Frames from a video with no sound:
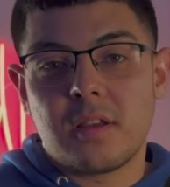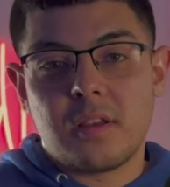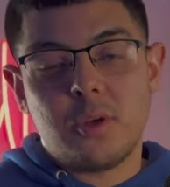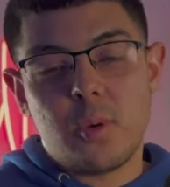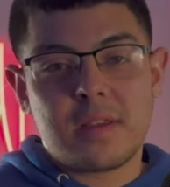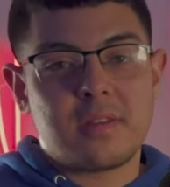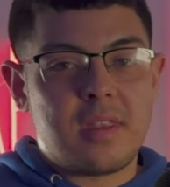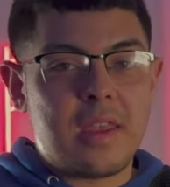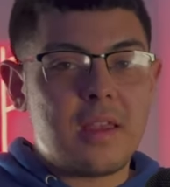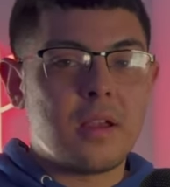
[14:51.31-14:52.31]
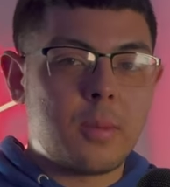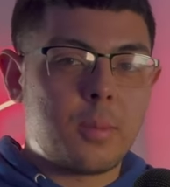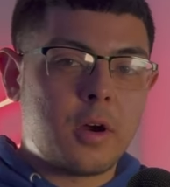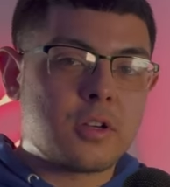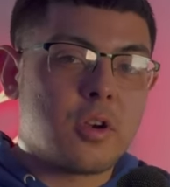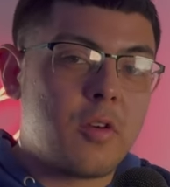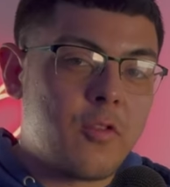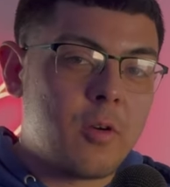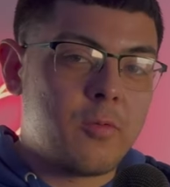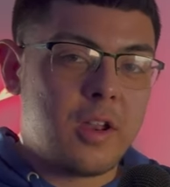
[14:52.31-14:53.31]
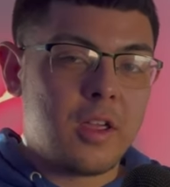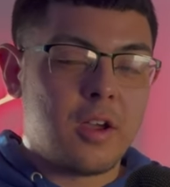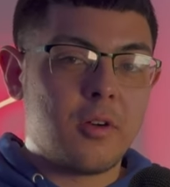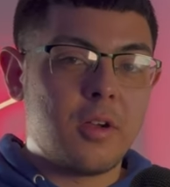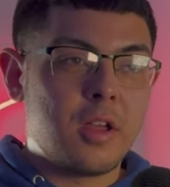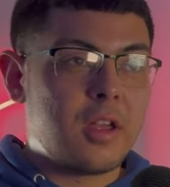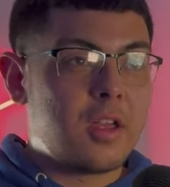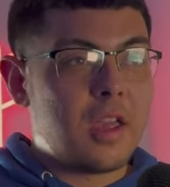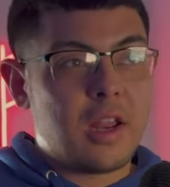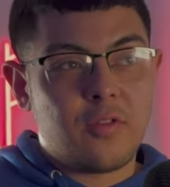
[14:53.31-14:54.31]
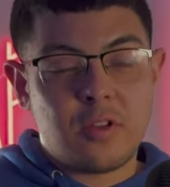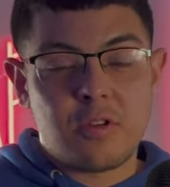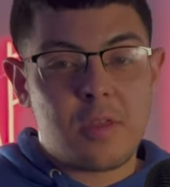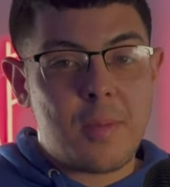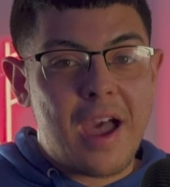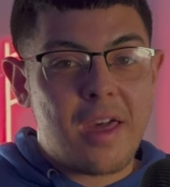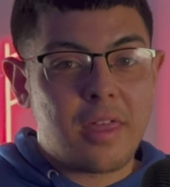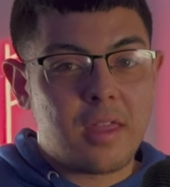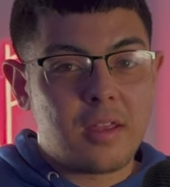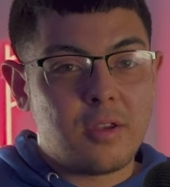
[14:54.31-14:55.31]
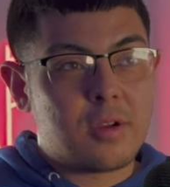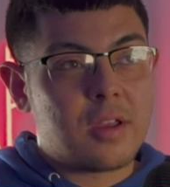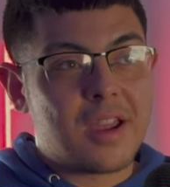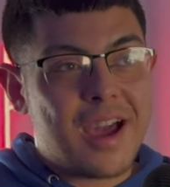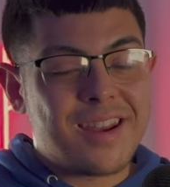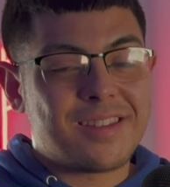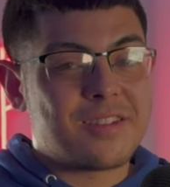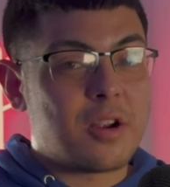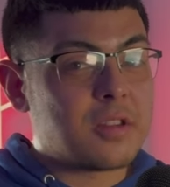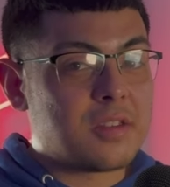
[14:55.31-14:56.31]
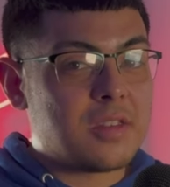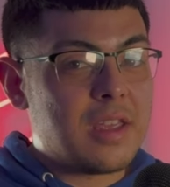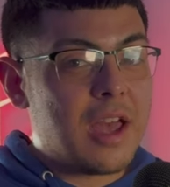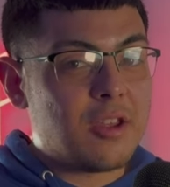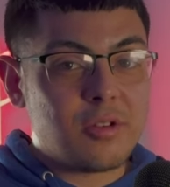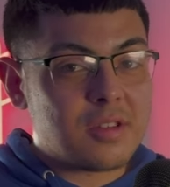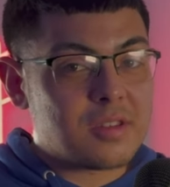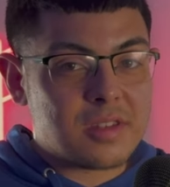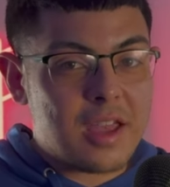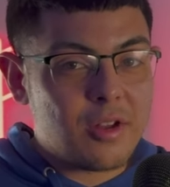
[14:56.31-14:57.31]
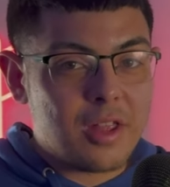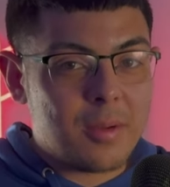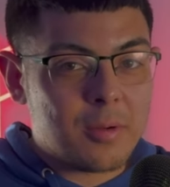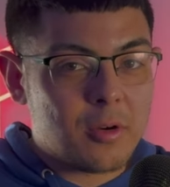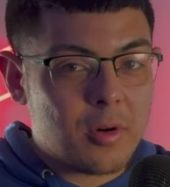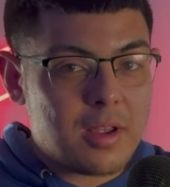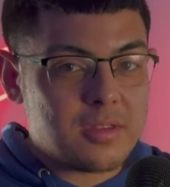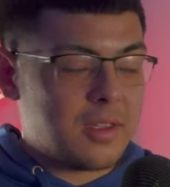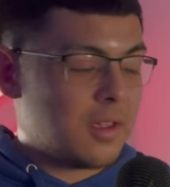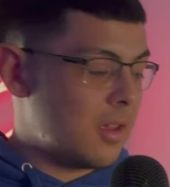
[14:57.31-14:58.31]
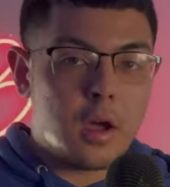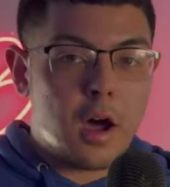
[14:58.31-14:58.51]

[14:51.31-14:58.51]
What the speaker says: USD per short form video. And if you do the math, you can kind of start to see how you could scale up crazy.